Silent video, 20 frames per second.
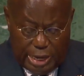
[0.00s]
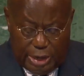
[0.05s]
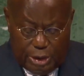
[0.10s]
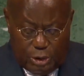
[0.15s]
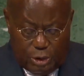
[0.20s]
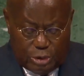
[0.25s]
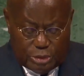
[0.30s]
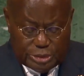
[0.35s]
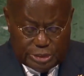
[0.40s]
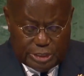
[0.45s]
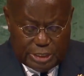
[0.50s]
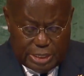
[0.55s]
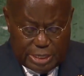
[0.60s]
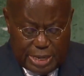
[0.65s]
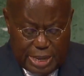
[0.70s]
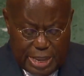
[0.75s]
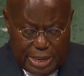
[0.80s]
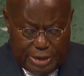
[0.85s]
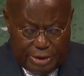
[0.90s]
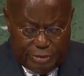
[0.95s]
launched in
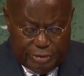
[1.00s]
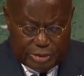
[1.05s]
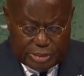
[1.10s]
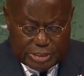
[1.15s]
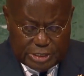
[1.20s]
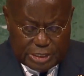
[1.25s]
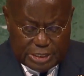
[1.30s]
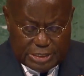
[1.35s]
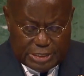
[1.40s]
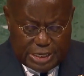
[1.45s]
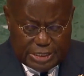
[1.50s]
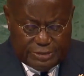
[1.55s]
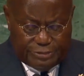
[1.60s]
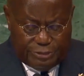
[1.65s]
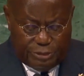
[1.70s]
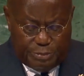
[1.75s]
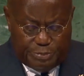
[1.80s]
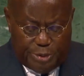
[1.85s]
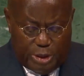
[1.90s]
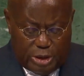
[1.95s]
Ghana the
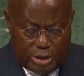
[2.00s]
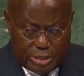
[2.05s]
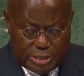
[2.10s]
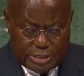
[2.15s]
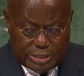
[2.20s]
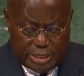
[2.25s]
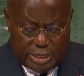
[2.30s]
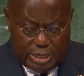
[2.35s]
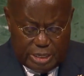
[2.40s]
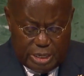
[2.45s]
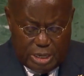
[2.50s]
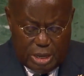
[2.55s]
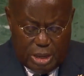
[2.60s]
successful policy